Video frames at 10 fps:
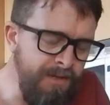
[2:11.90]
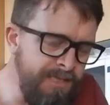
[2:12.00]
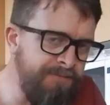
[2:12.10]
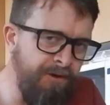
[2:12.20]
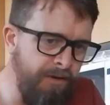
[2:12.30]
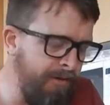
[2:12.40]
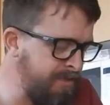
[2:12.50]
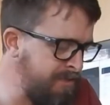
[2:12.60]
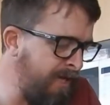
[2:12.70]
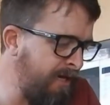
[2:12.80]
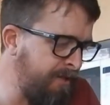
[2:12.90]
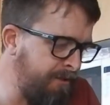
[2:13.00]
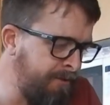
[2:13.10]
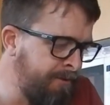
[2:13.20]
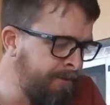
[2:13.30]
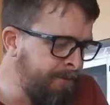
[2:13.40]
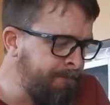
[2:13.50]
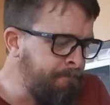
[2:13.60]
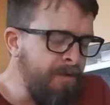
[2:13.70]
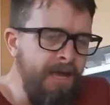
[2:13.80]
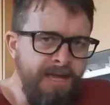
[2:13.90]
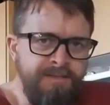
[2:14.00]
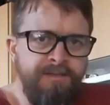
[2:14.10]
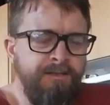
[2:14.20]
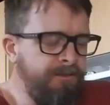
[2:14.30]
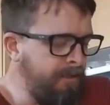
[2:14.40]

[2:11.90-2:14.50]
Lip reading: it's very much lager-esque.